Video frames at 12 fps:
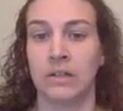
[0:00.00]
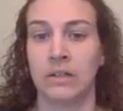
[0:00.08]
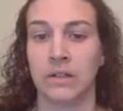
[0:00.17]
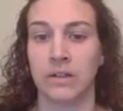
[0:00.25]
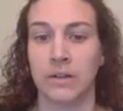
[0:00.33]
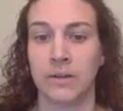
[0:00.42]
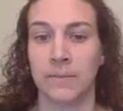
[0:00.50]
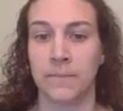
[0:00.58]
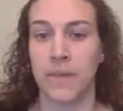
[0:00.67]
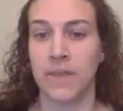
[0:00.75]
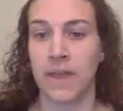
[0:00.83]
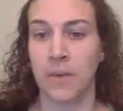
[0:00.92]

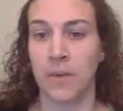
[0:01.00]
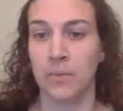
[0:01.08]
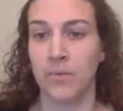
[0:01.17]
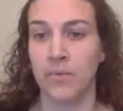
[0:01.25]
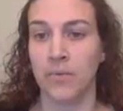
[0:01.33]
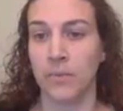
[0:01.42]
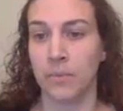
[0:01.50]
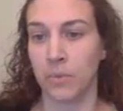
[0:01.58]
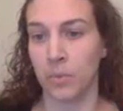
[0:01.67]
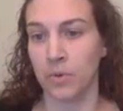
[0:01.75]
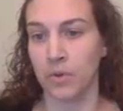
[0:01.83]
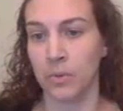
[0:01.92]
And that would move them
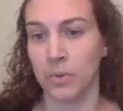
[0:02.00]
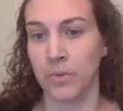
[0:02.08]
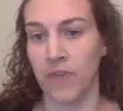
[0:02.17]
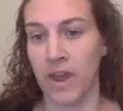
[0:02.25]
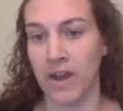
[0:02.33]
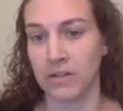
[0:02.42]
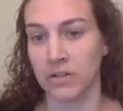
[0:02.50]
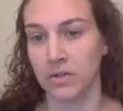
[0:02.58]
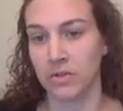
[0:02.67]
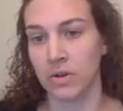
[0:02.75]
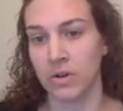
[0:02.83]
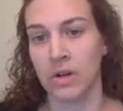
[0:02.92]
through a little bit
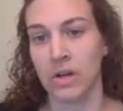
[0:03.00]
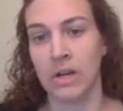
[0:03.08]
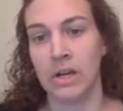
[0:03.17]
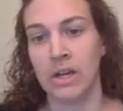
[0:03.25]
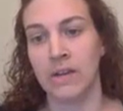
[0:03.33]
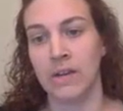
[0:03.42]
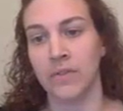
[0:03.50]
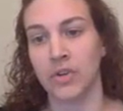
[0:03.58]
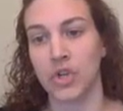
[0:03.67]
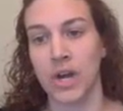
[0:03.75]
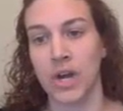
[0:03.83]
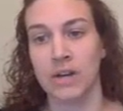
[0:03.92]
faster if they're
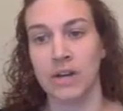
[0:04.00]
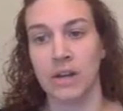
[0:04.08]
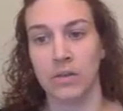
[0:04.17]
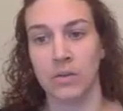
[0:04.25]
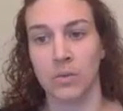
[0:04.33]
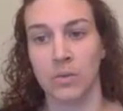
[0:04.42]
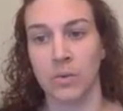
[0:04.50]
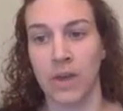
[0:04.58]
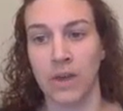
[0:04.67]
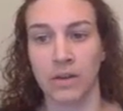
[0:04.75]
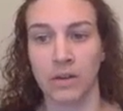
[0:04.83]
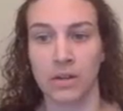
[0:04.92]
trying to get through
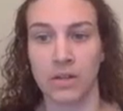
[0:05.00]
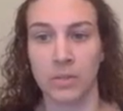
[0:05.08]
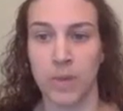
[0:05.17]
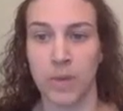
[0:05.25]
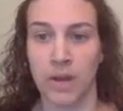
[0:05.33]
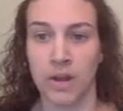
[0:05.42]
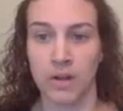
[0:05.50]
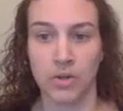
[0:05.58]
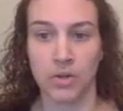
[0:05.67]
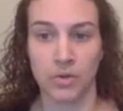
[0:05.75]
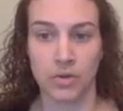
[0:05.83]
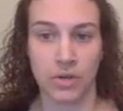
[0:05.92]
calculus by
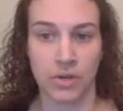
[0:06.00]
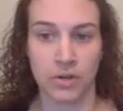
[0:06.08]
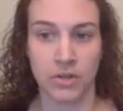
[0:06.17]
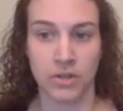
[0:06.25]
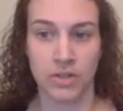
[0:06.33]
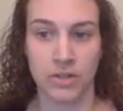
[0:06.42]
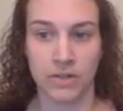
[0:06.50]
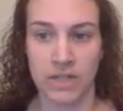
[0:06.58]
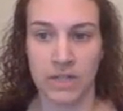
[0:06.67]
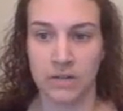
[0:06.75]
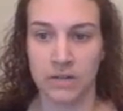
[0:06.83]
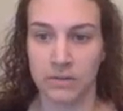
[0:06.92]
junior year instead of
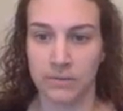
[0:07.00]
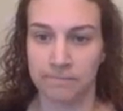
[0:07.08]
senior.